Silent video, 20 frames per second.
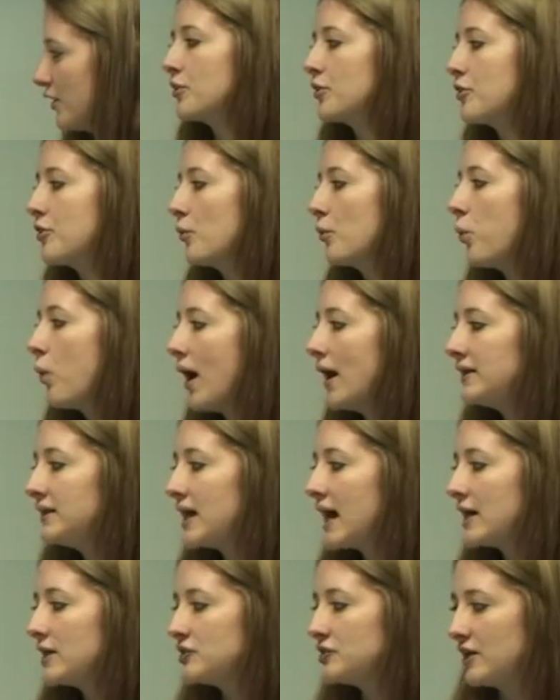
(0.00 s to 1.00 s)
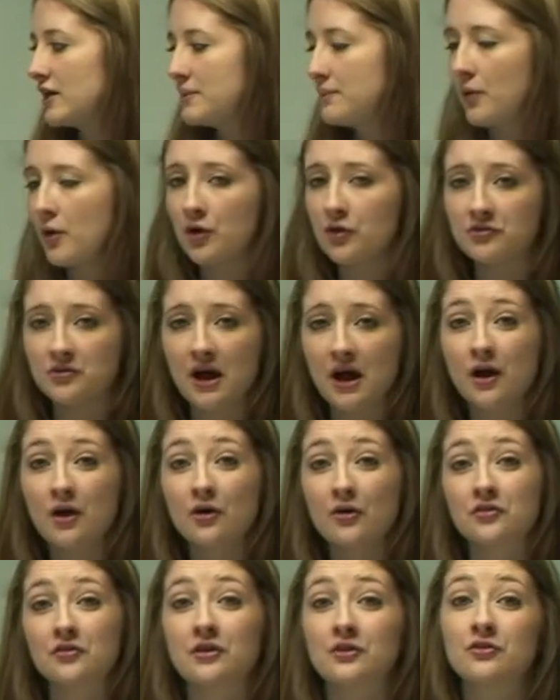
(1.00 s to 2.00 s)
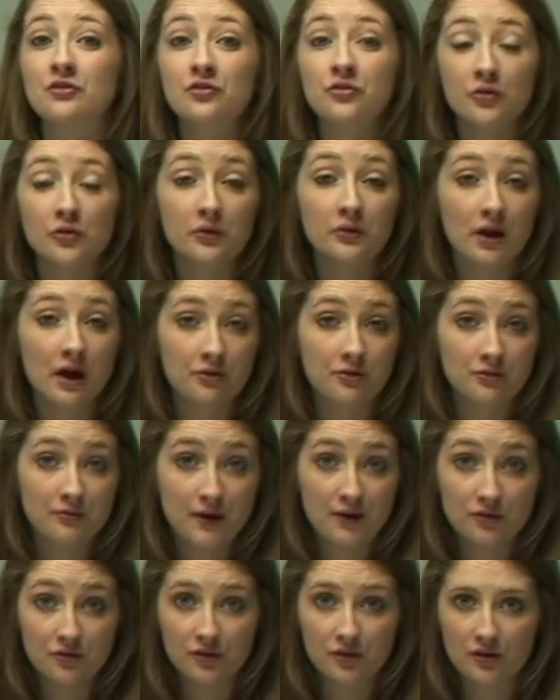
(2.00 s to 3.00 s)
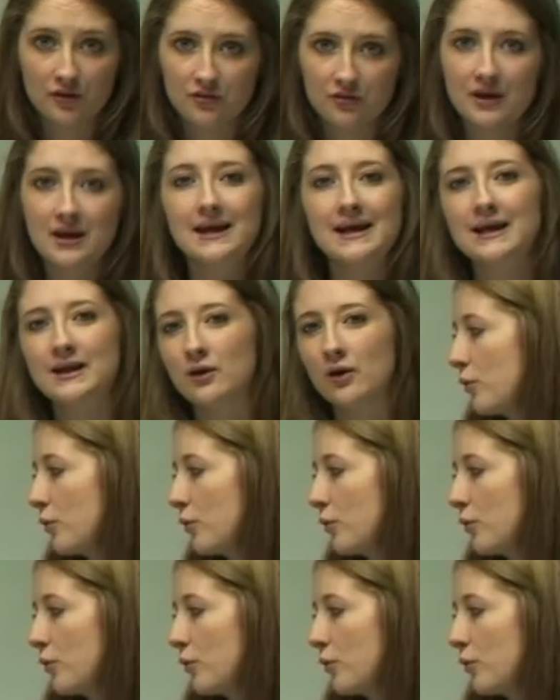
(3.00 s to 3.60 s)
The one night cheap hotels and sawdust restaurants in,